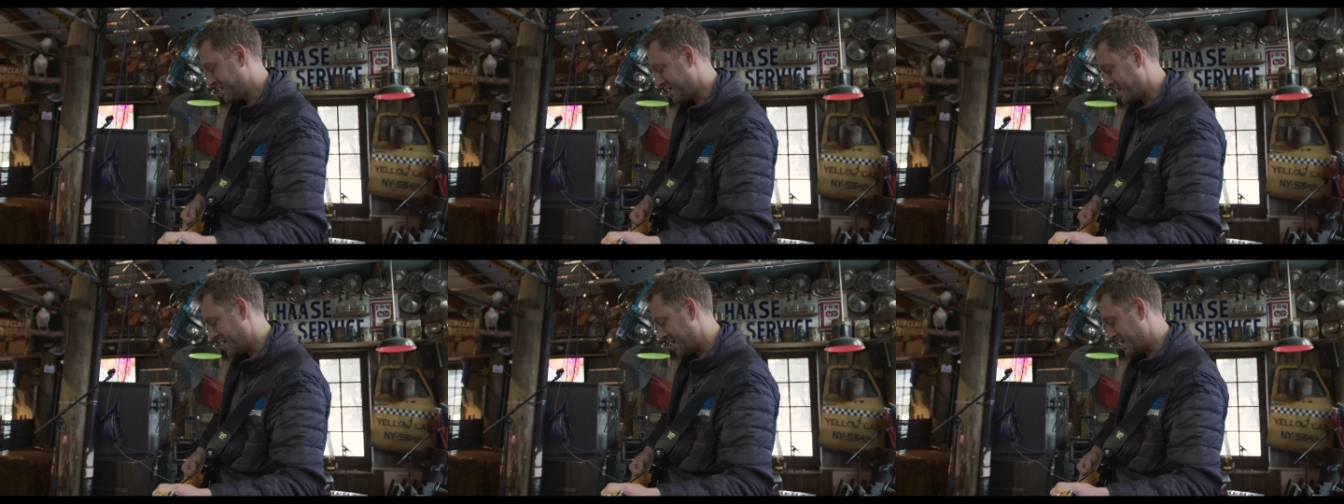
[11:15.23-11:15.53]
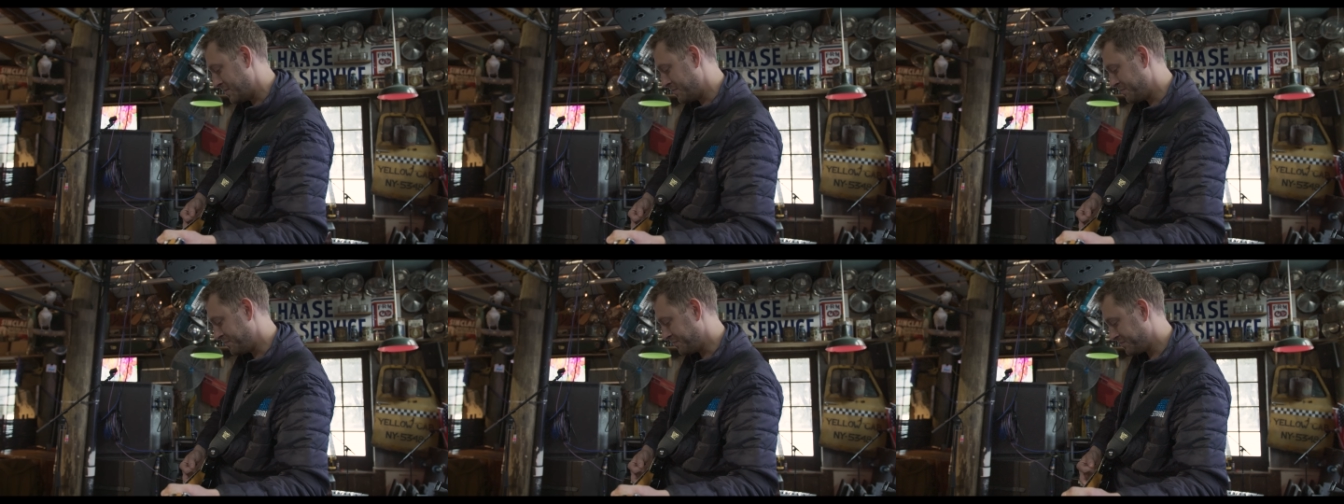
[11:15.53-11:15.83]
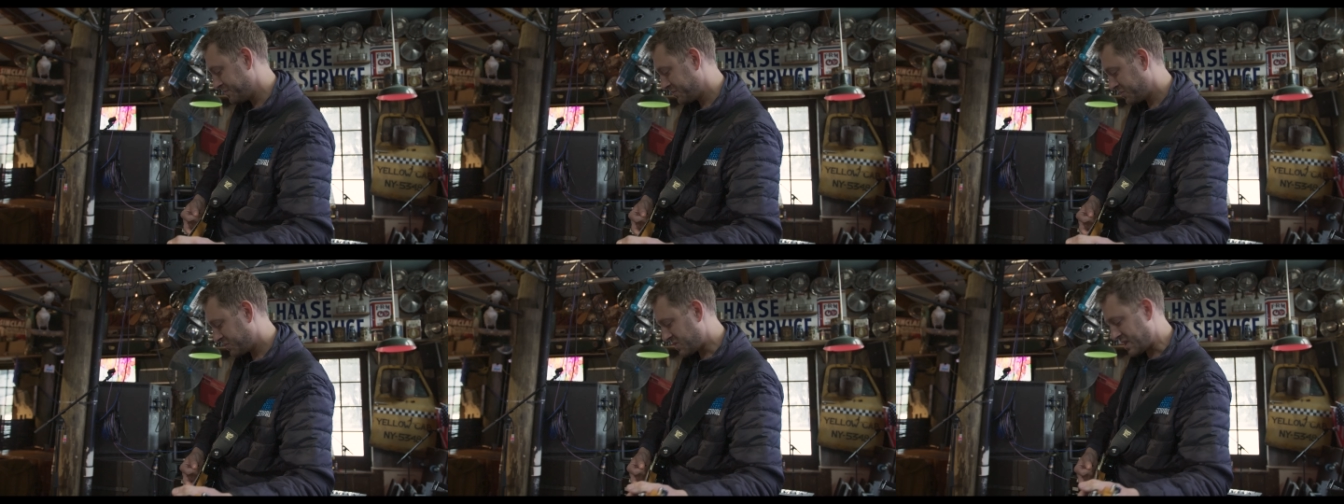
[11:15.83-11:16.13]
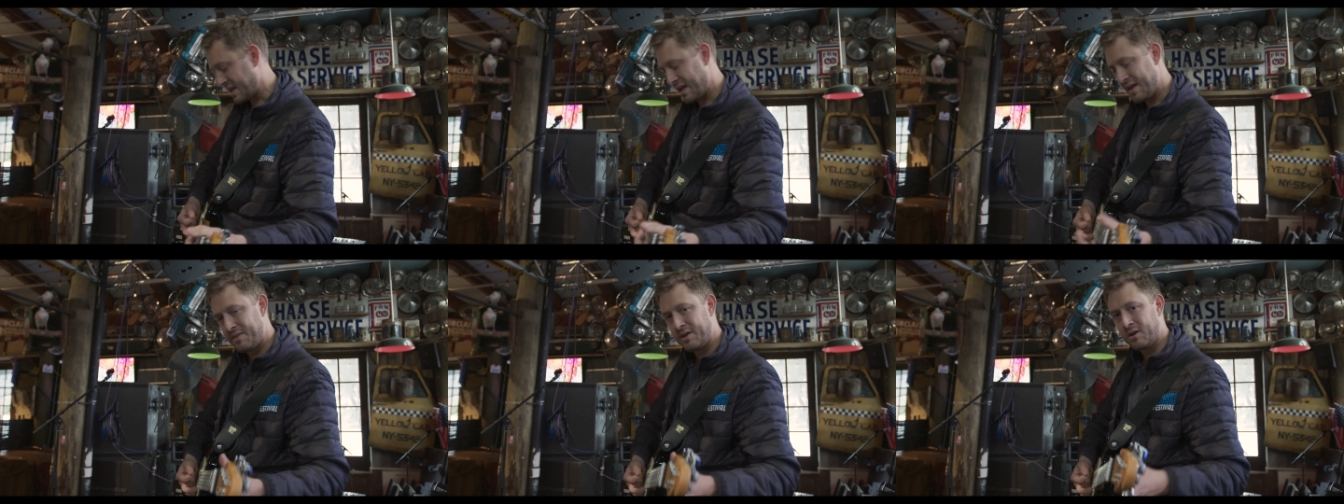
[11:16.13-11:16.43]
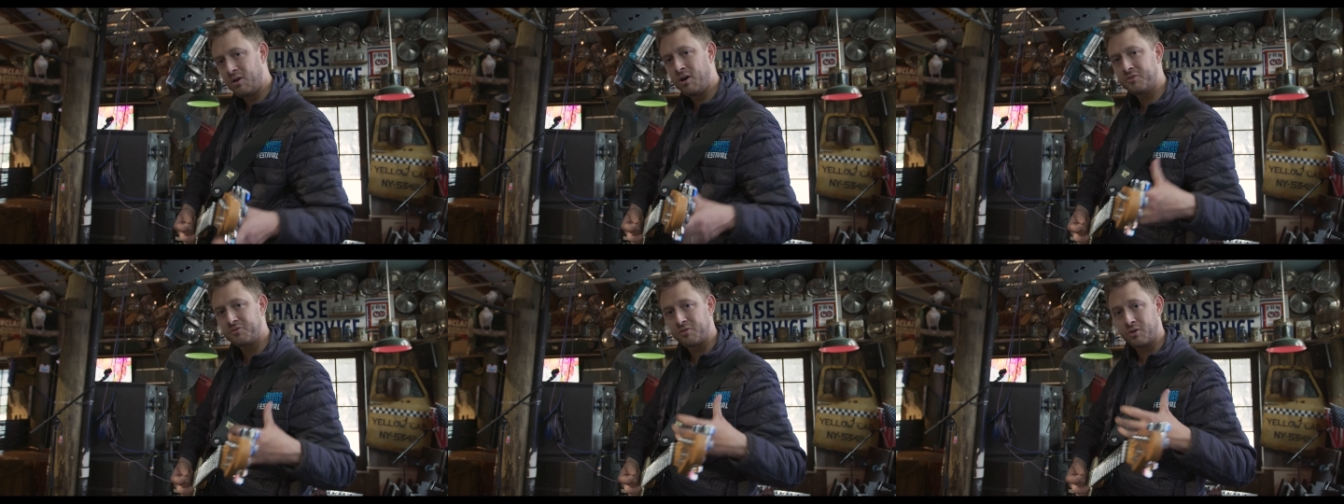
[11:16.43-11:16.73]
Um, and
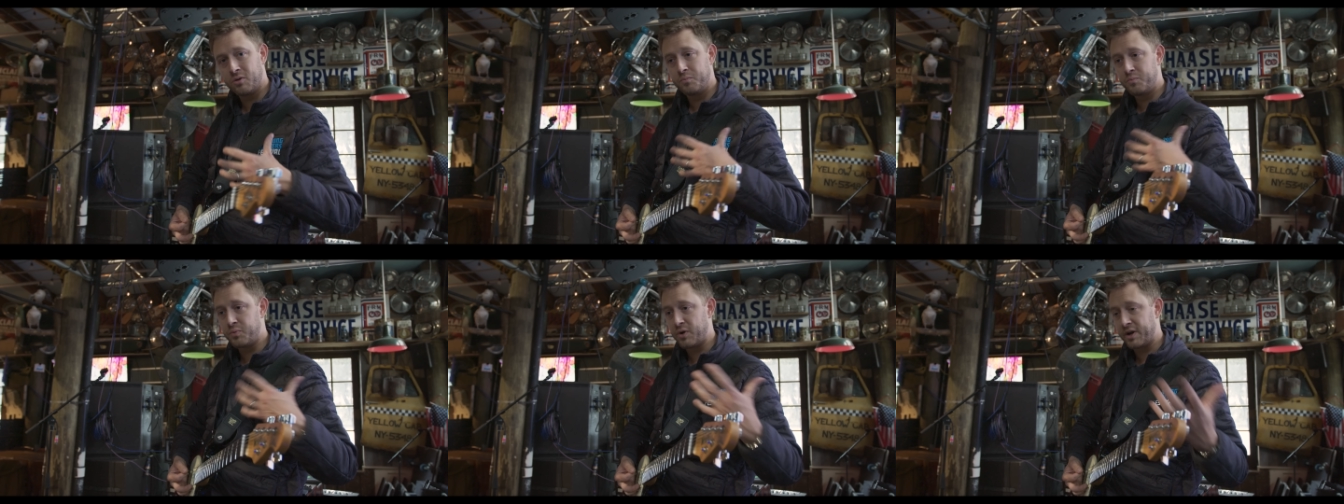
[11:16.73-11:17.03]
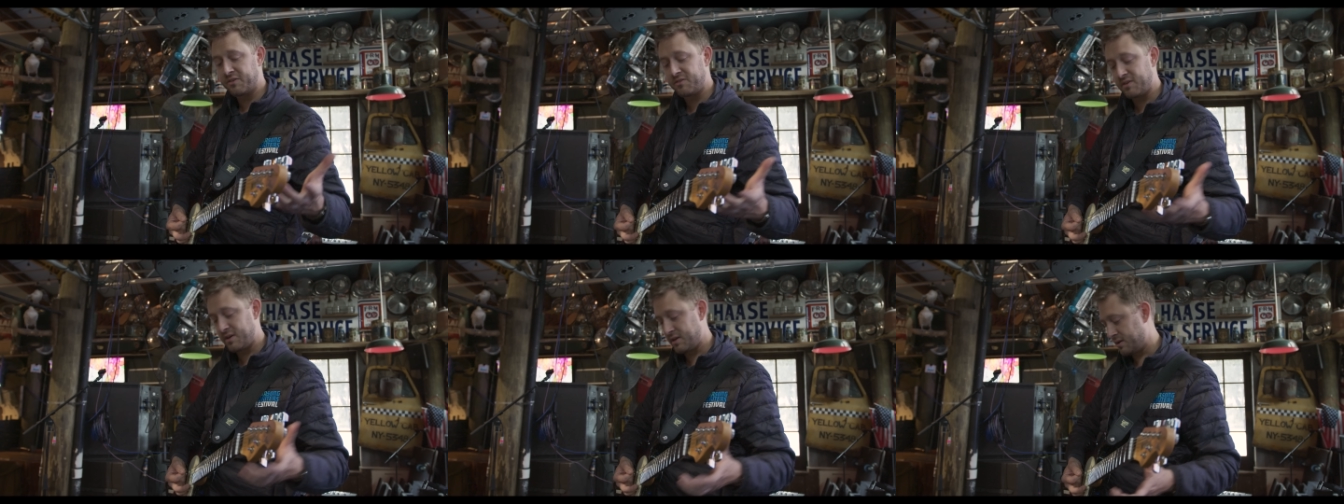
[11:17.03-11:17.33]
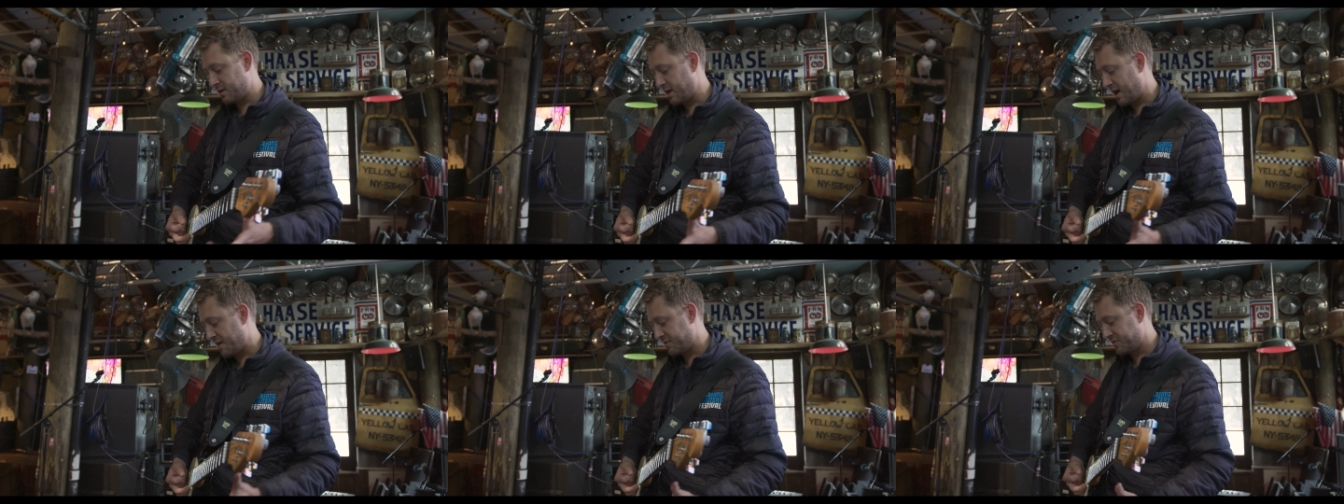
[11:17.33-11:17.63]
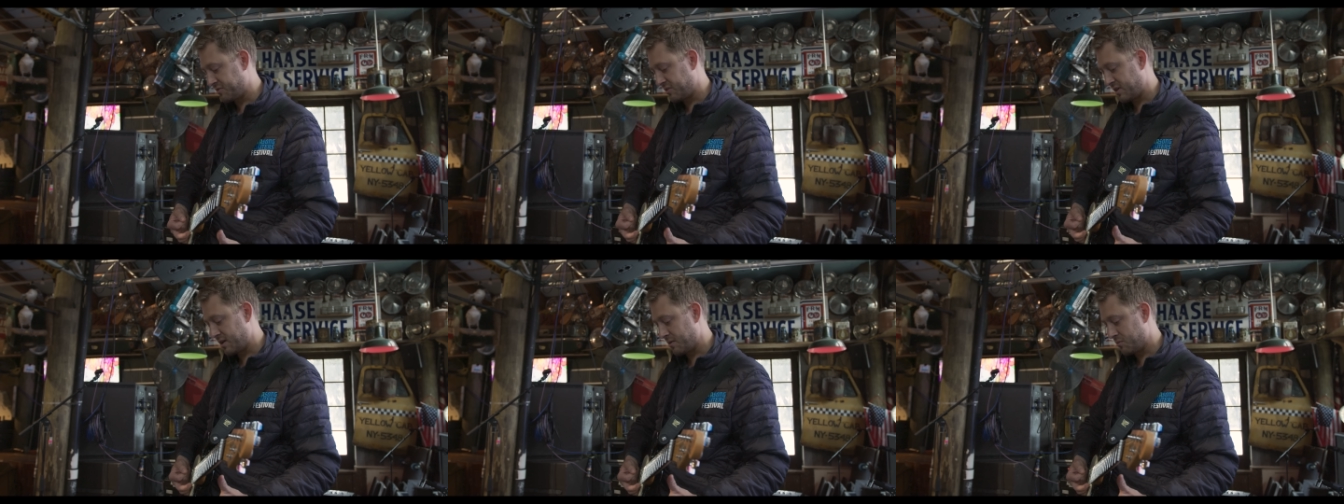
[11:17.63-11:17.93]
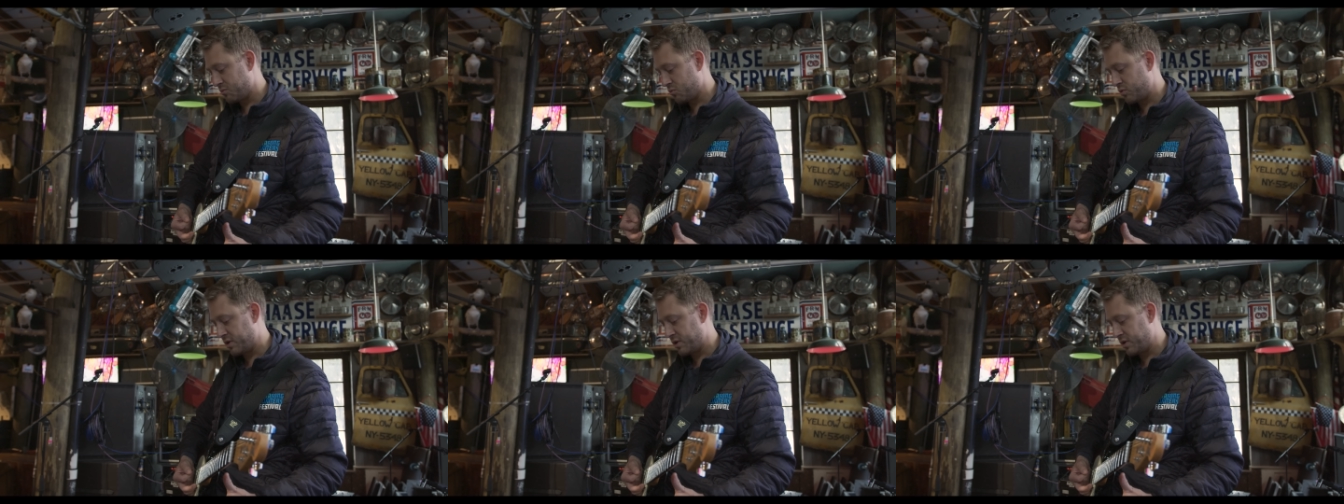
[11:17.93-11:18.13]
then also brings in obviously a